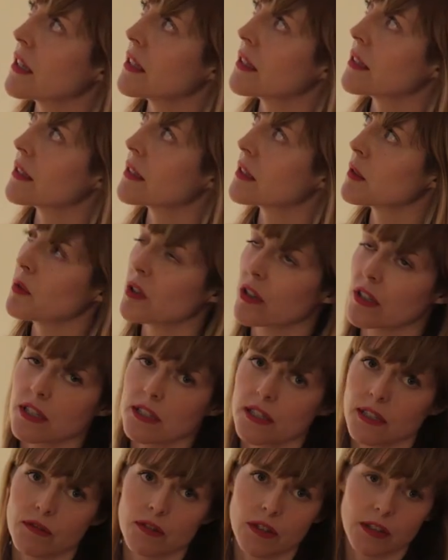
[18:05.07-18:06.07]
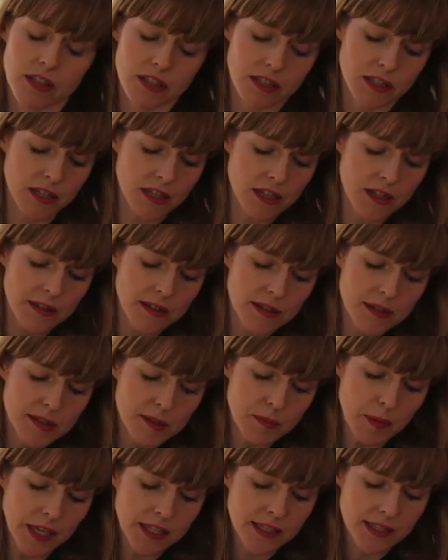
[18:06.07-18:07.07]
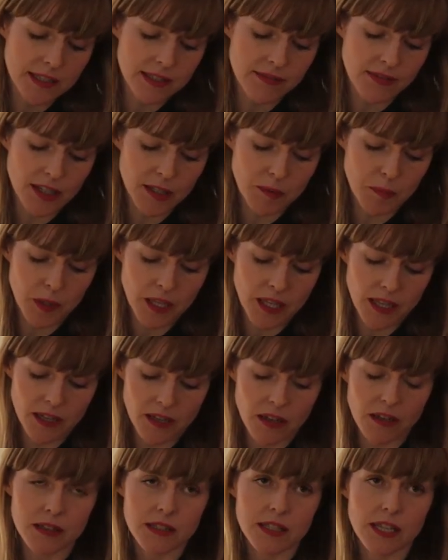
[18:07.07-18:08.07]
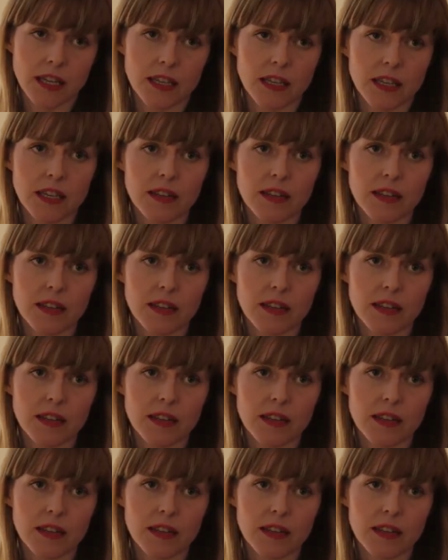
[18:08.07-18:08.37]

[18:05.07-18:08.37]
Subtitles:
And to be honest, I'd rather spend it developing the content,